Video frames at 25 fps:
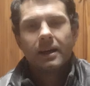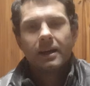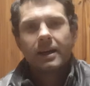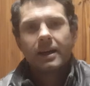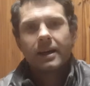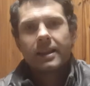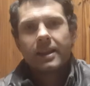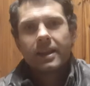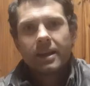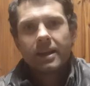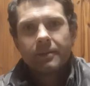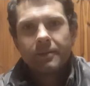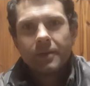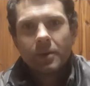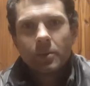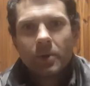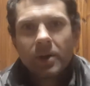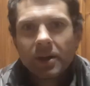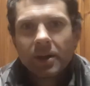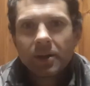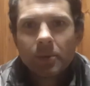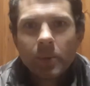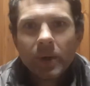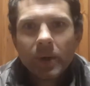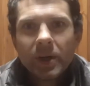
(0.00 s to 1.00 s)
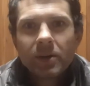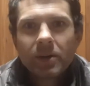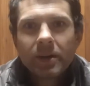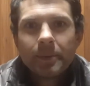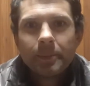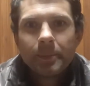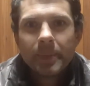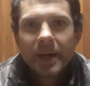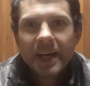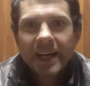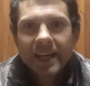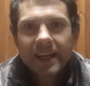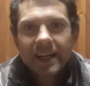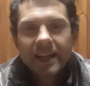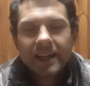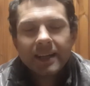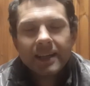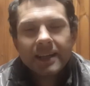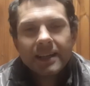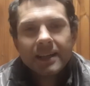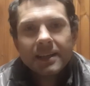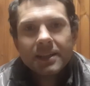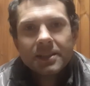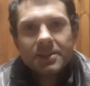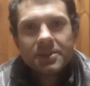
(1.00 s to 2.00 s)
Hi there everyone, welcome back
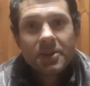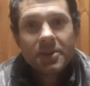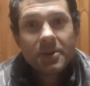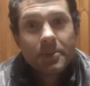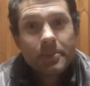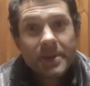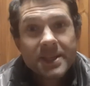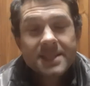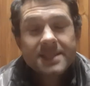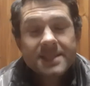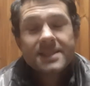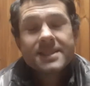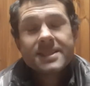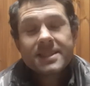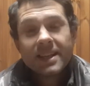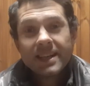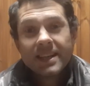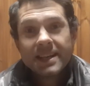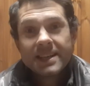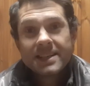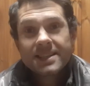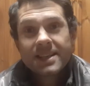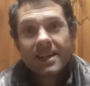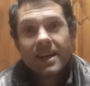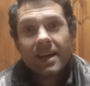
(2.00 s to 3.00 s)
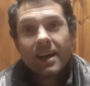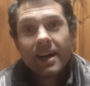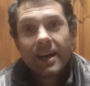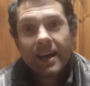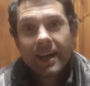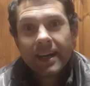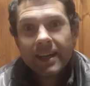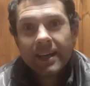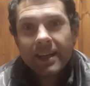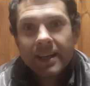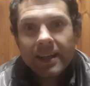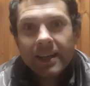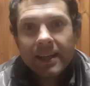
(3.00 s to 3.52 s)
to the Business Studies Guy.